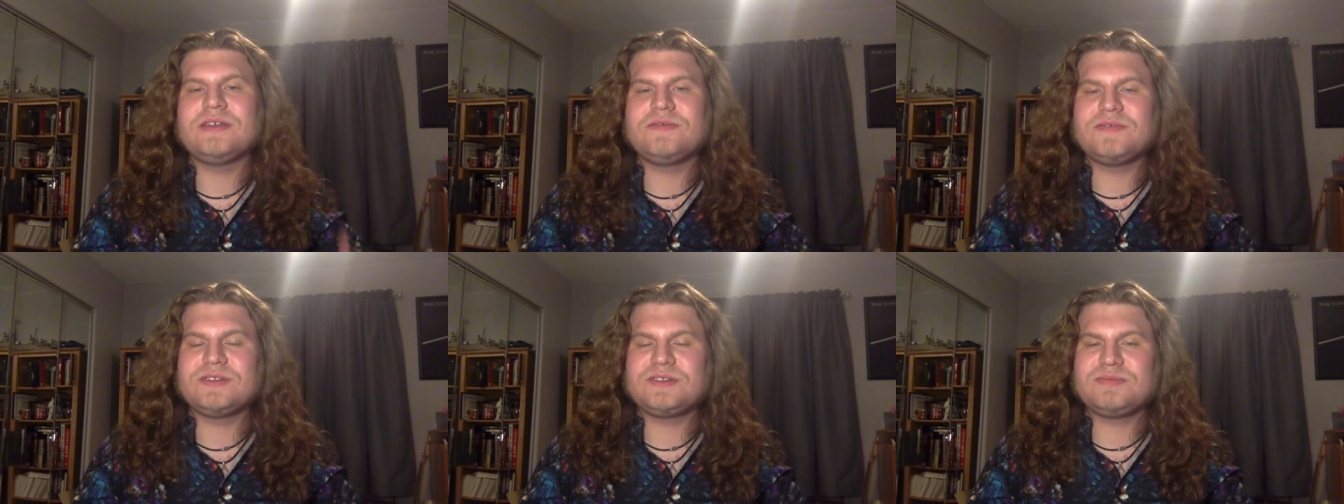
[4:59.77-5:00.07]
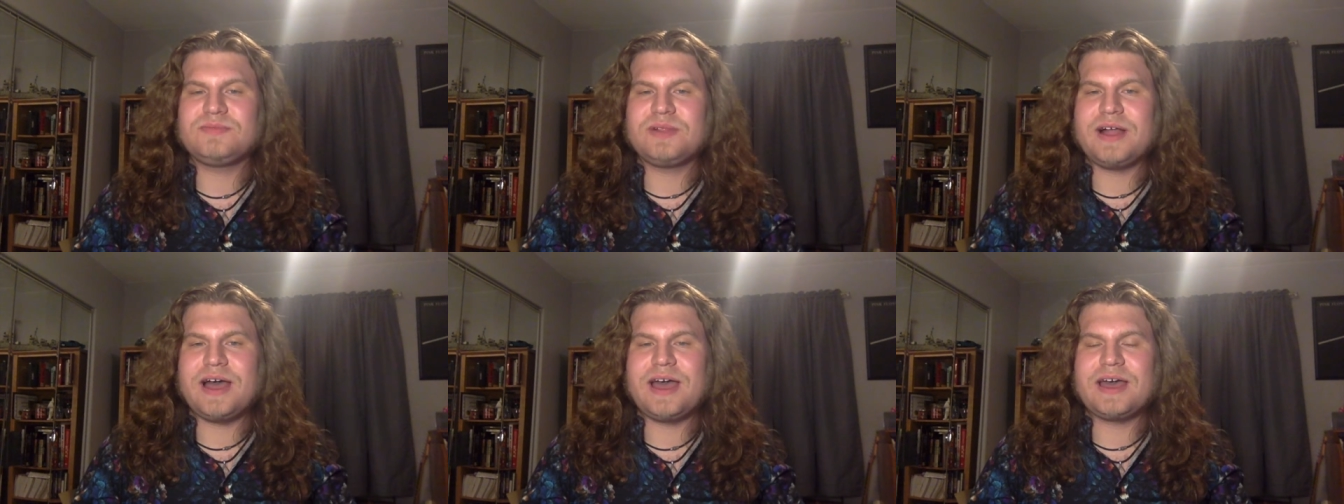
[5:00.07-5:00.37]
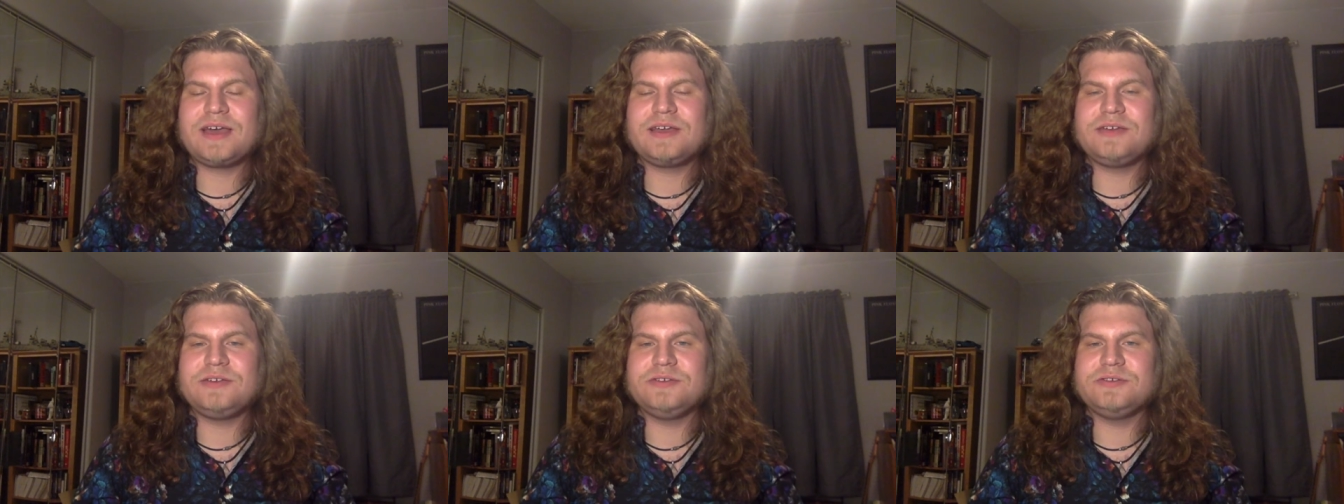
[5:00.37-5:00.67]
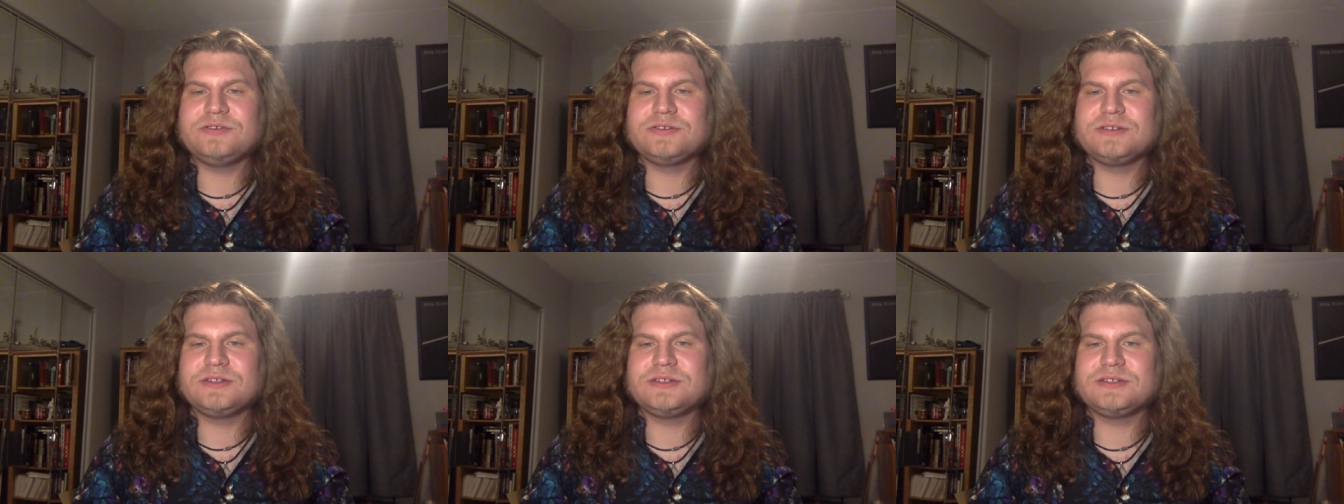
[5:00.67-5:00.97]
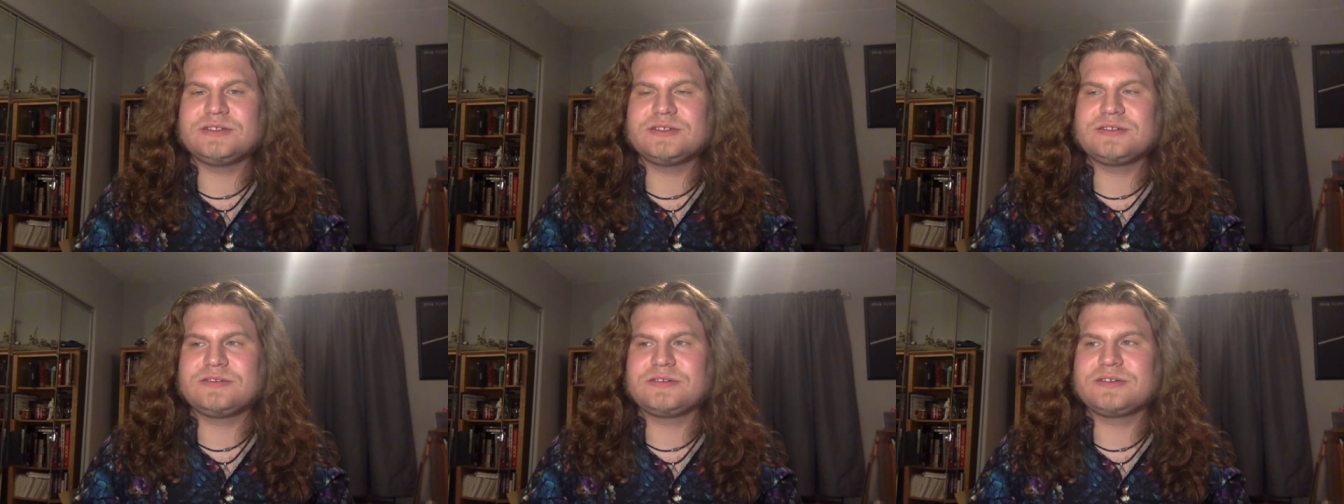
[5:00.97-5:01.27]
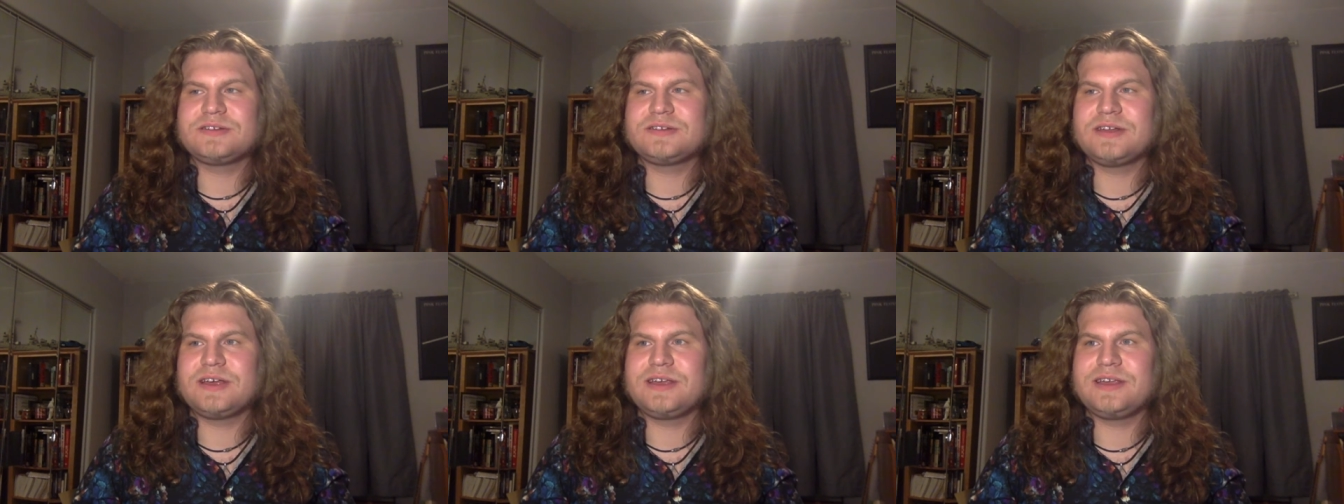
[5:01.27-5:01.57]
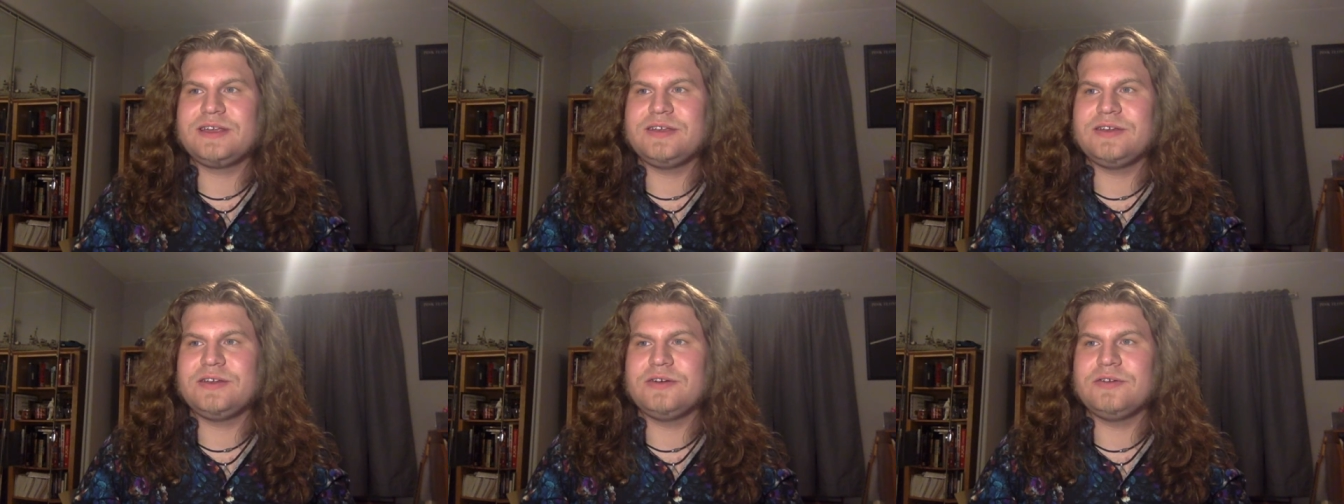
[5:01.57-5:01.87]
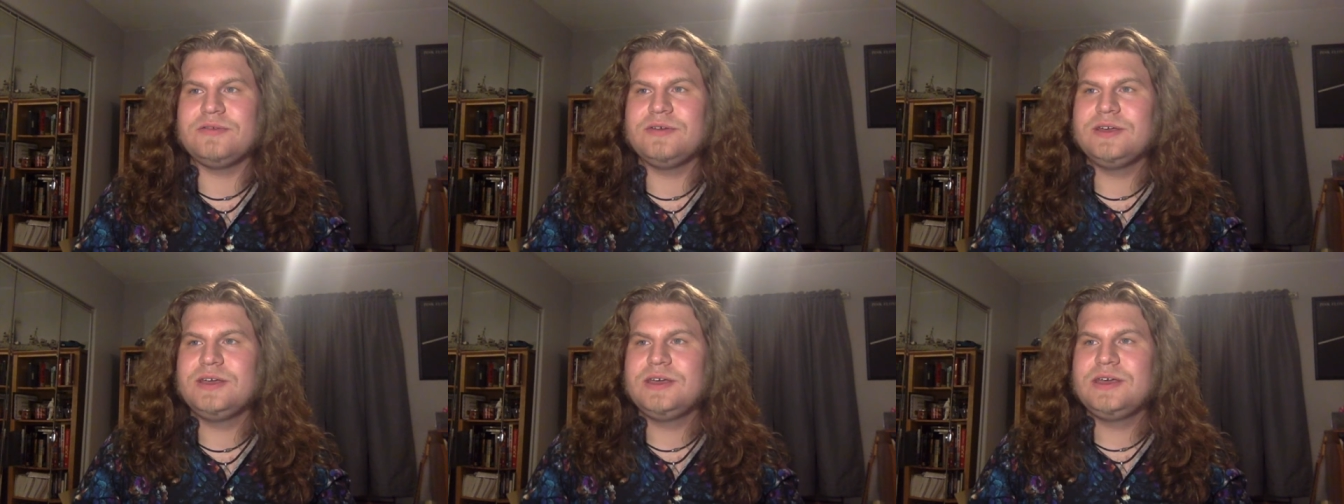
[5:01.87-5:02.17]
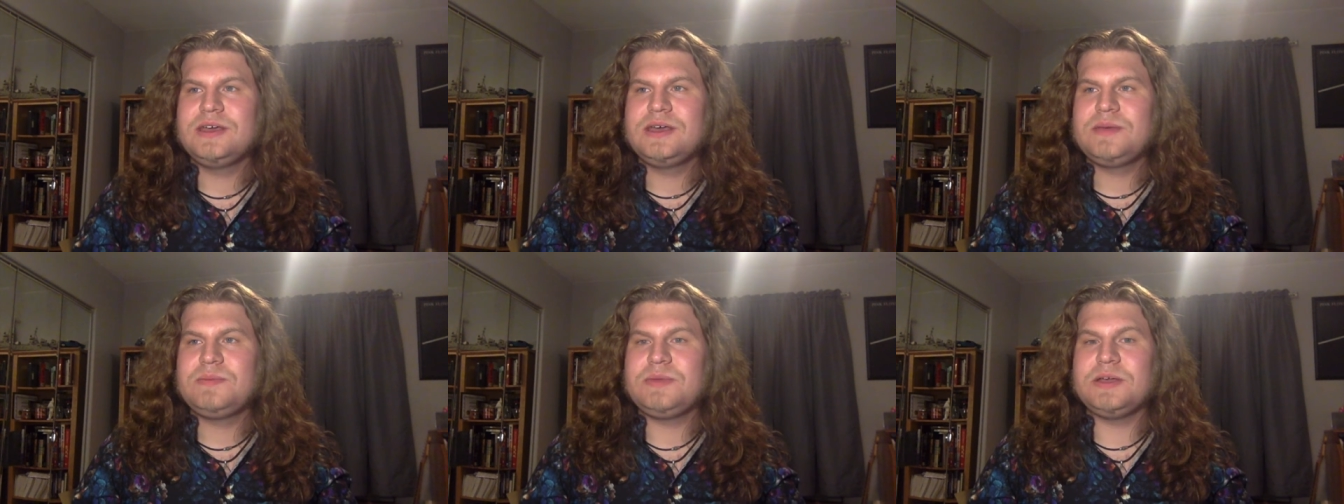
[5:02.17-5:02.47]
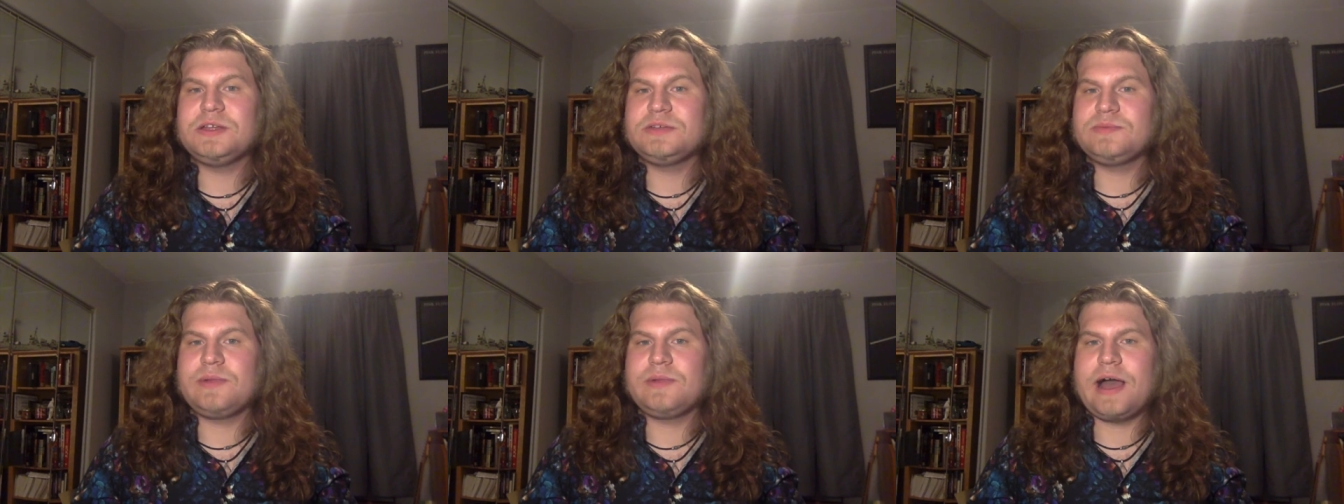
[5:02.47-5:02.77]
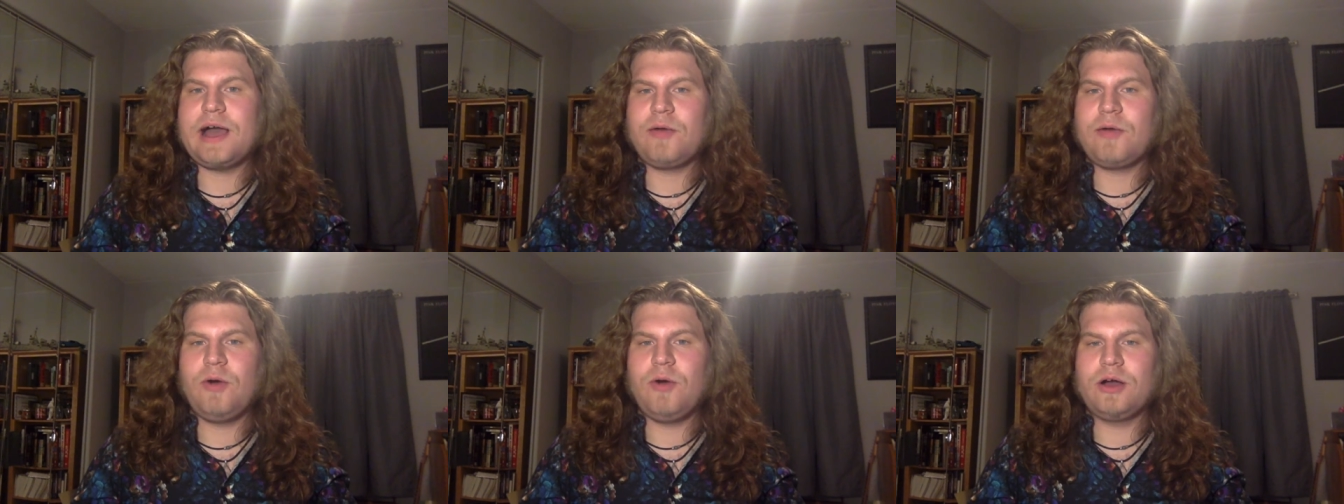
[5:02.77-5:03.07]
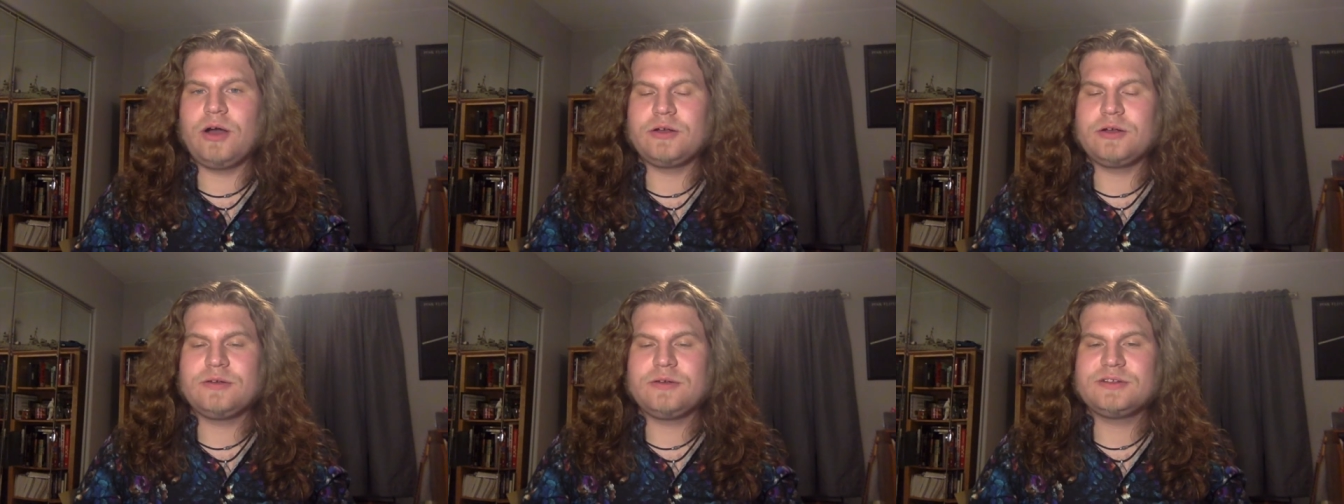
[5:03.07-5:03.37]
If it's black, it usually just looks like, you know, pitch black water.